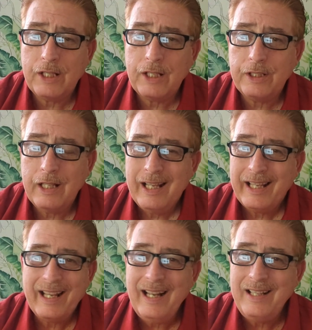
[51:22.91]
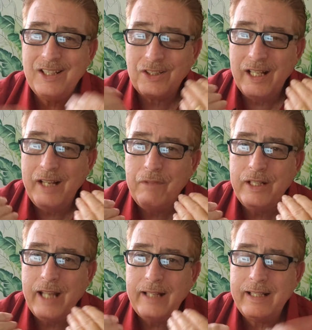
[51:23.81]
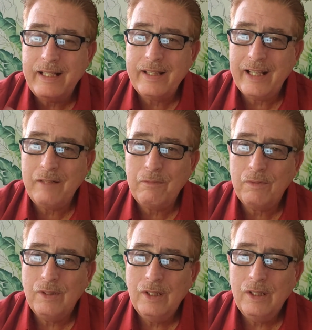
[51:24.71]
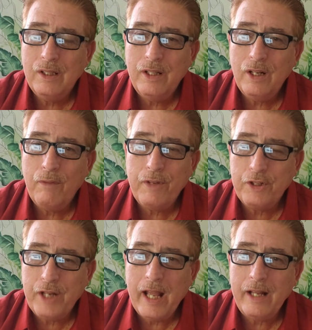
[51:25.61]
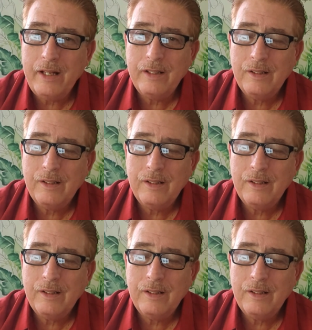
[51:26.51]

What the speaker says: I said, can I just leave the dead teeth in, you know, if they're dead?